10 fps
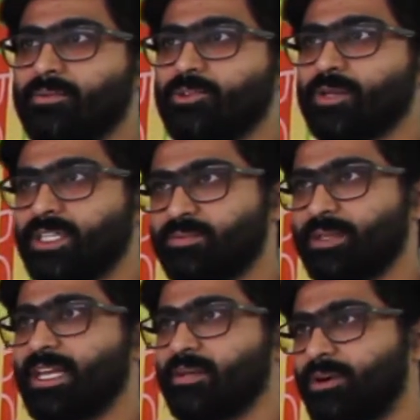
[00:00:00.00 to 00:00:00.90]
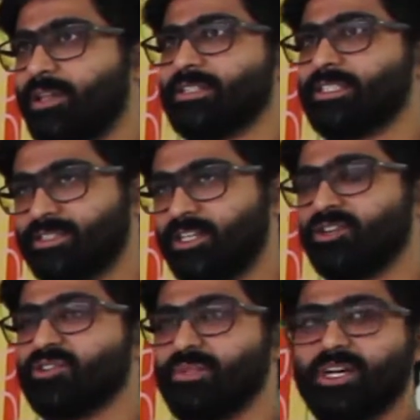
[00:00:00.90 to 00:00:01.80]
to explain a politics that
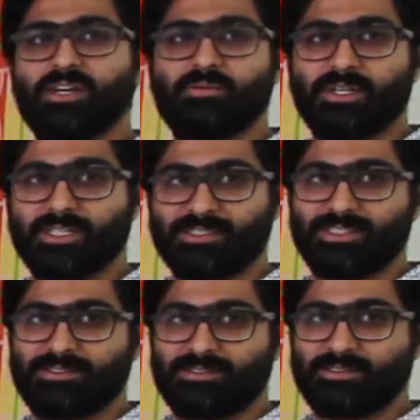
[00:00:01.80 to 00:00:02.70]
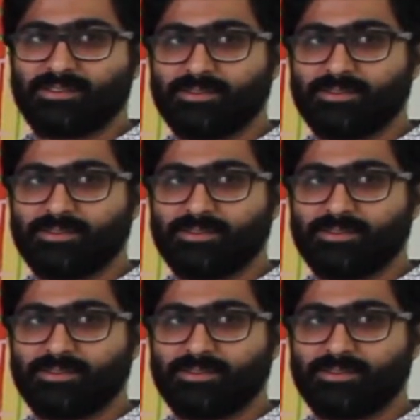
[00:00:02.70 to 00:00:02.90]
goes beyond what exists.